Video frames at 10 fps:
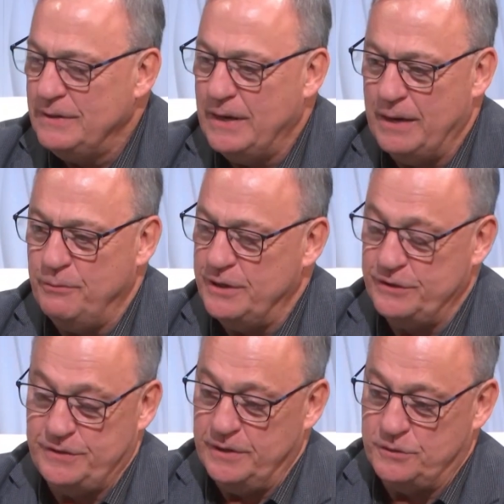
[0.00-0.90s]
And we
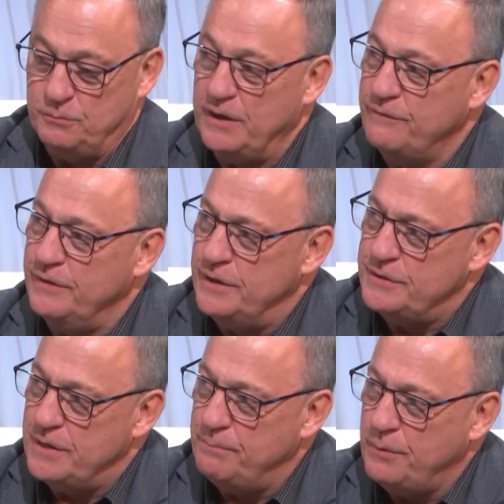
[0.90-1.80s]
just this week
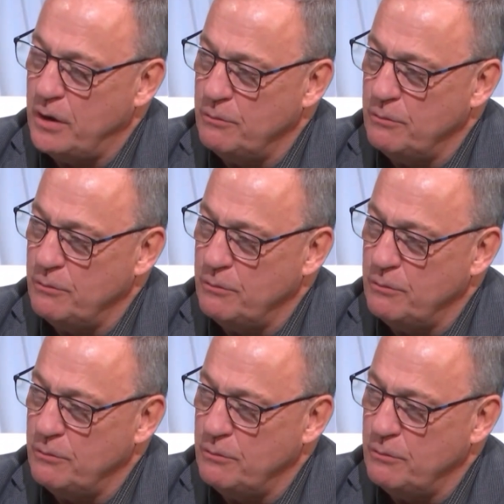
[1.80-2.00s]
finished up our